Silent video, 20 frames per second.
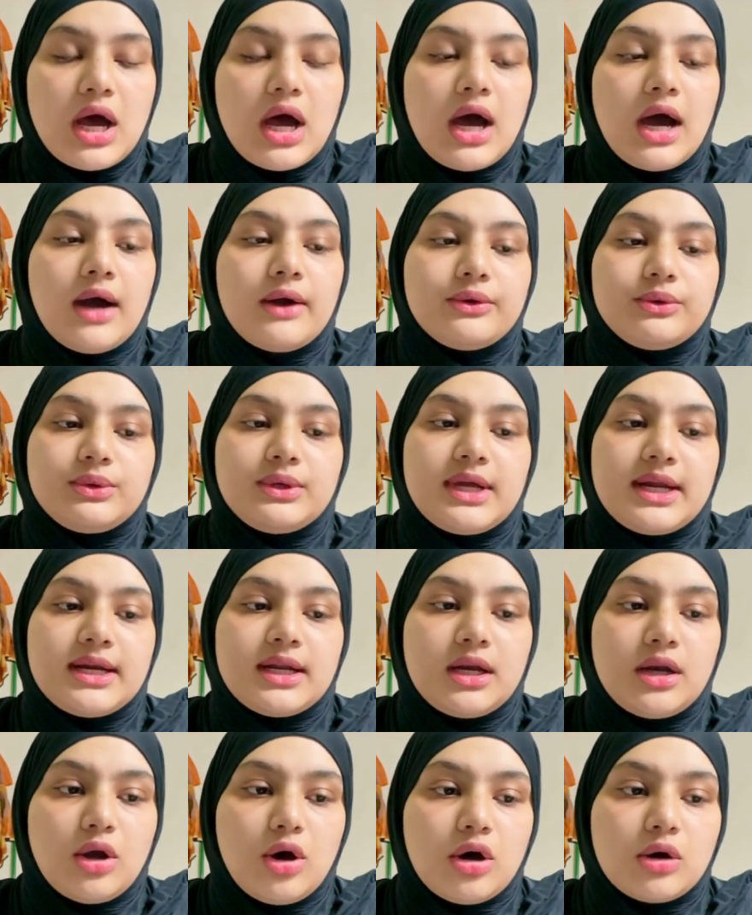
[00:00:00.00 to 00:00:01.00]
how to get
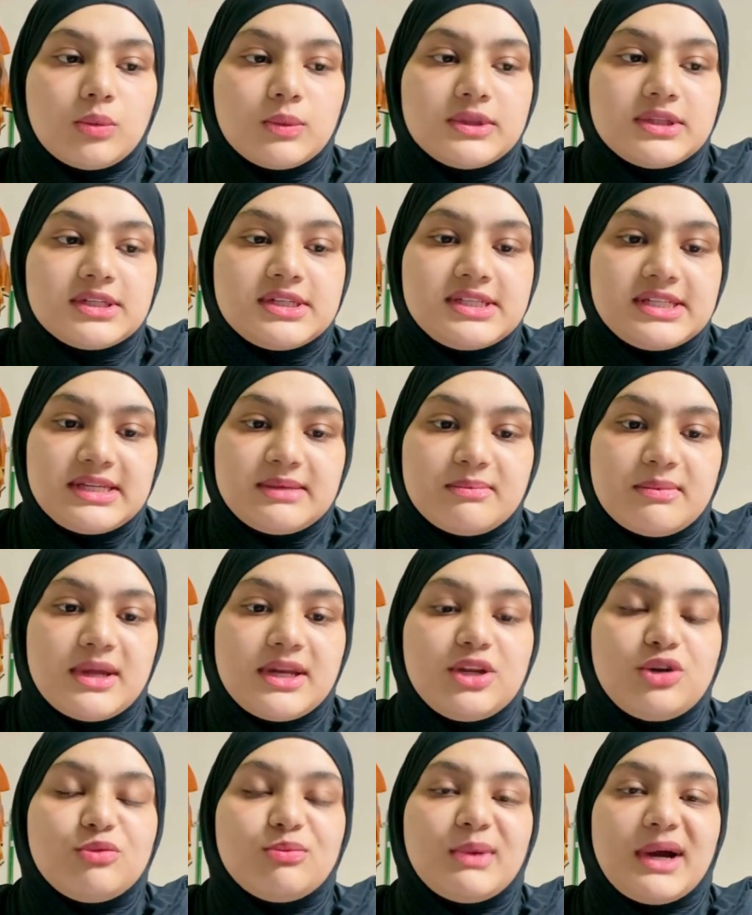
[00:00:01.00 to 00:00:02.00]
along with the team,
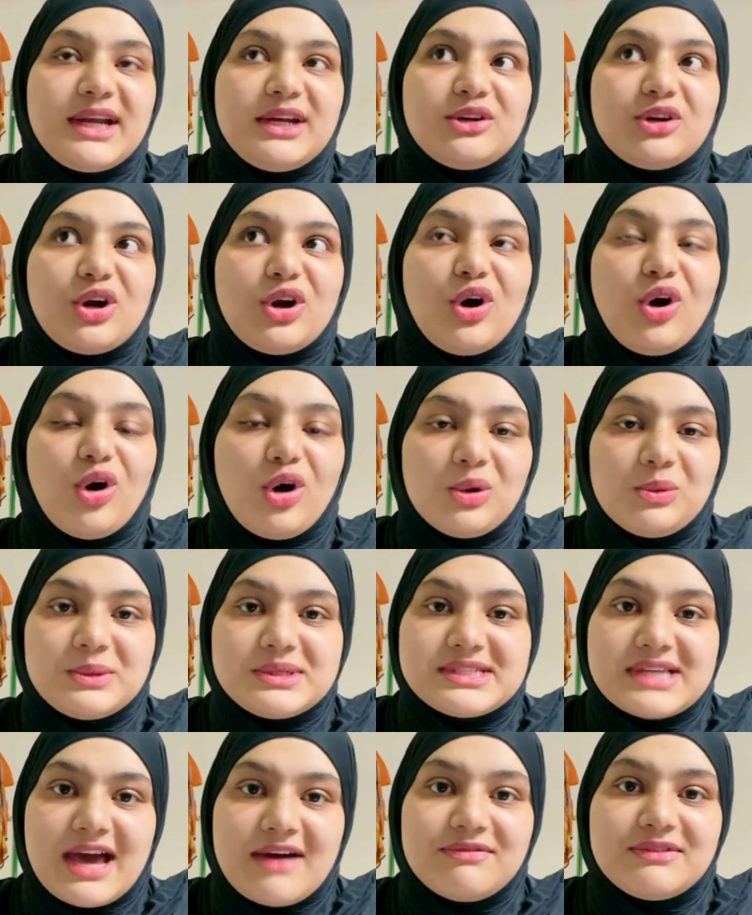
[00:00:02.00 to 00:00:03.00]
and you might not
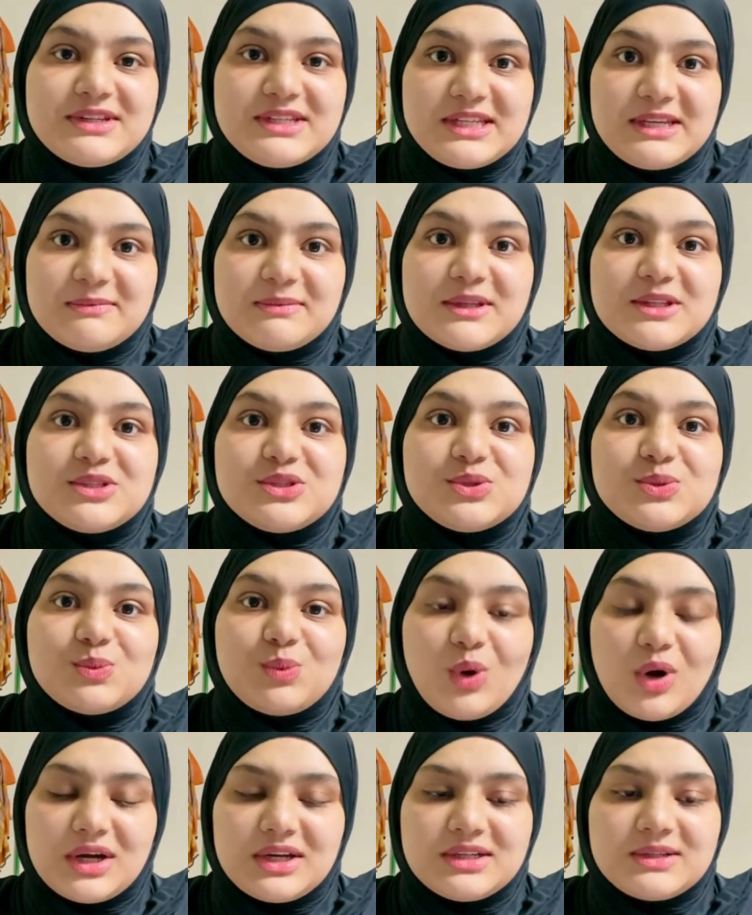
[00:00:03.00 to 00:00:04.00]
always have the team that you
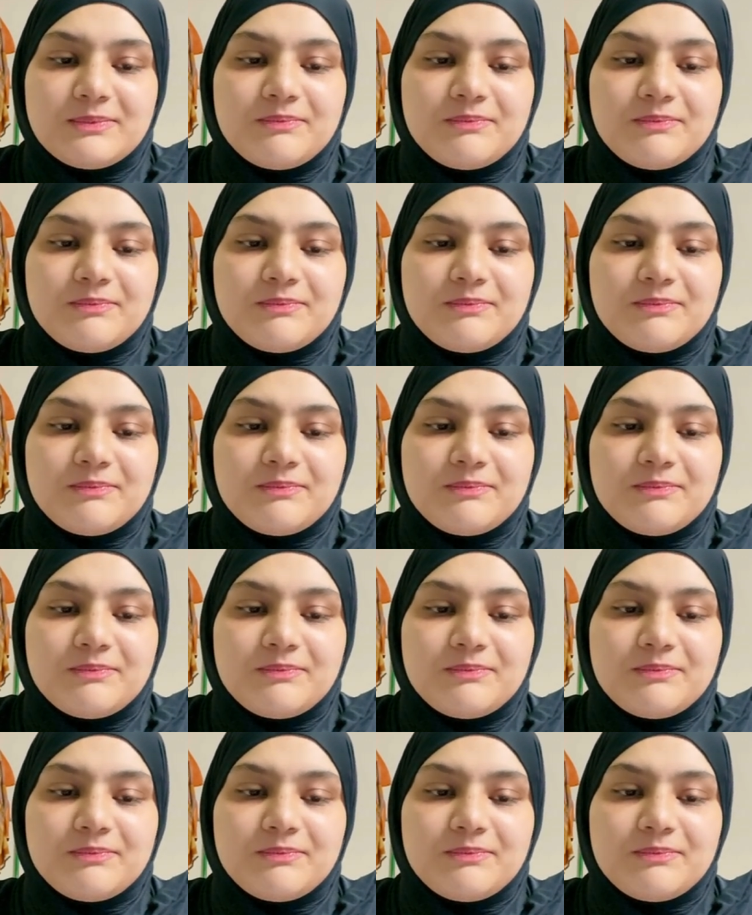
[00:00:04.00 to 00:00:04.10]
want.